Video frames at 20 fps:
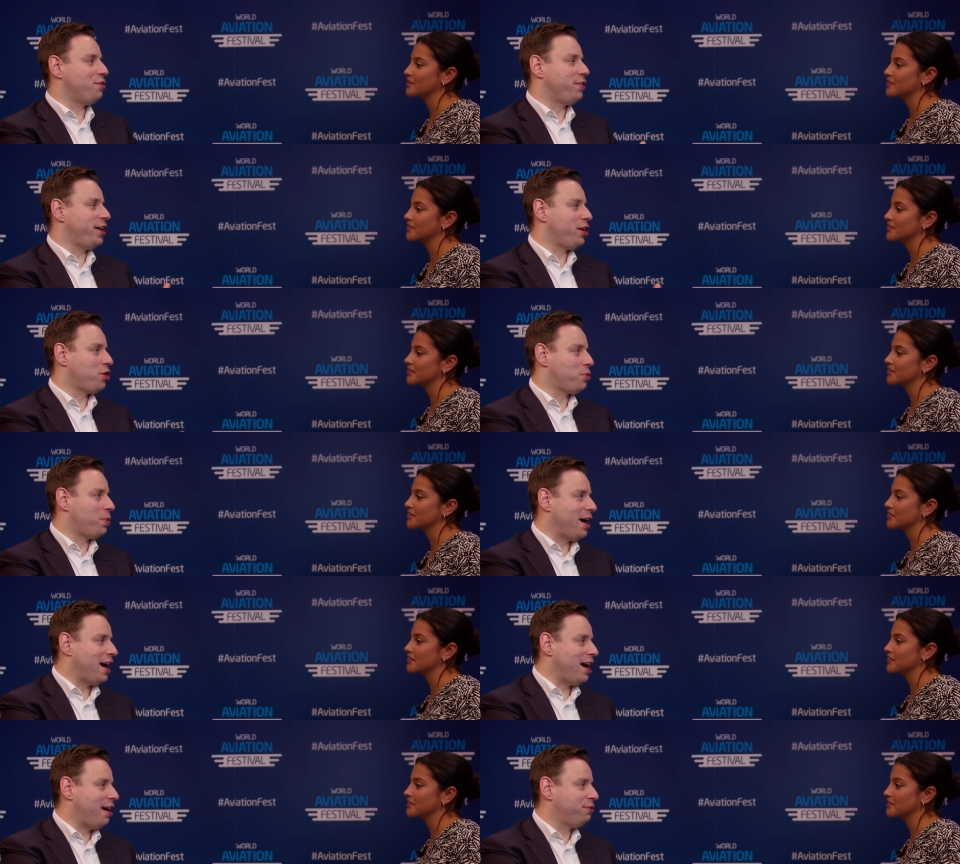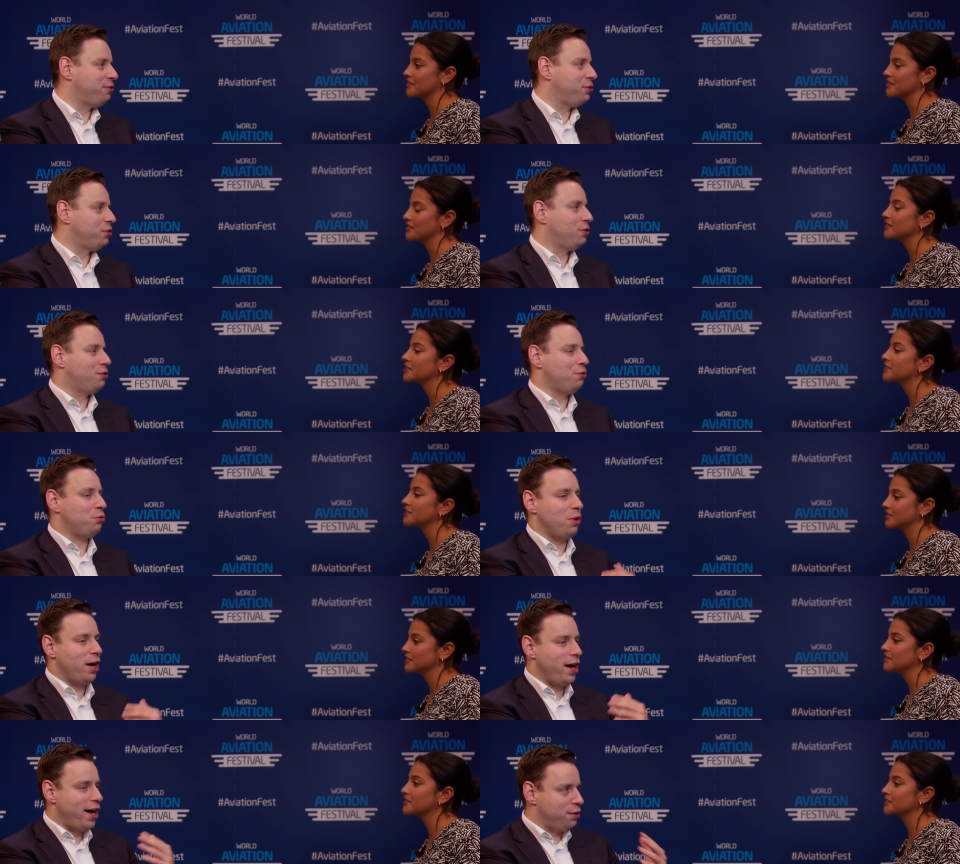Speaker 1: of aircraft
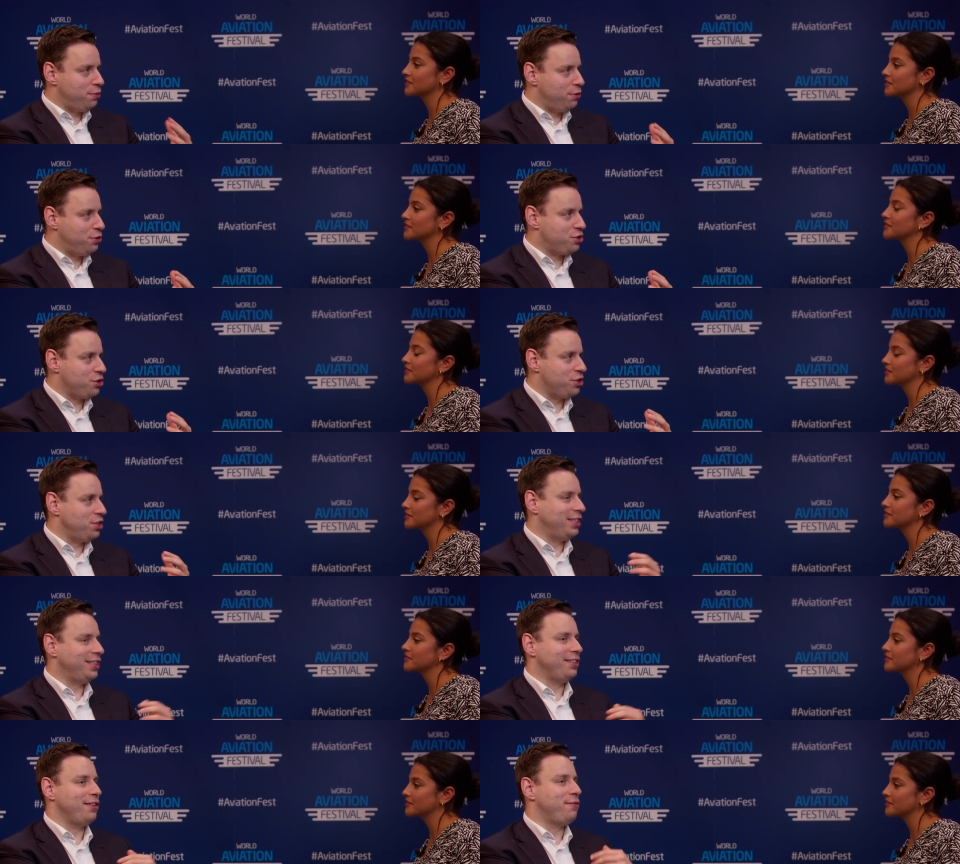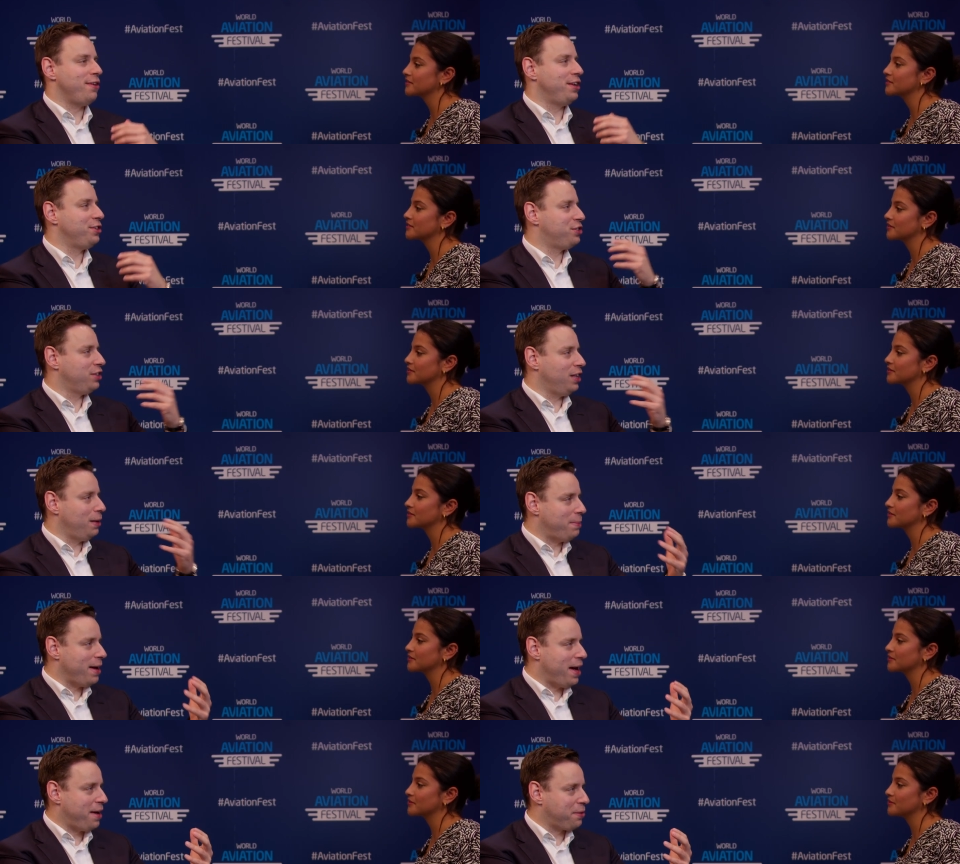through hydrogen and
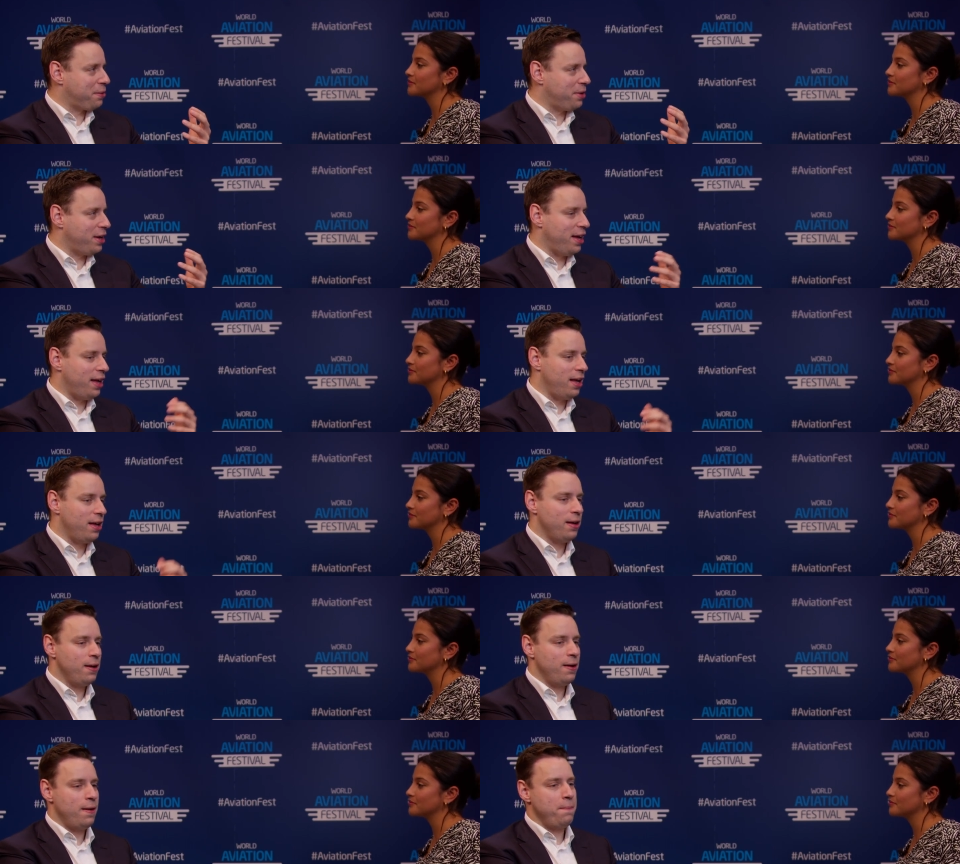eventually battery,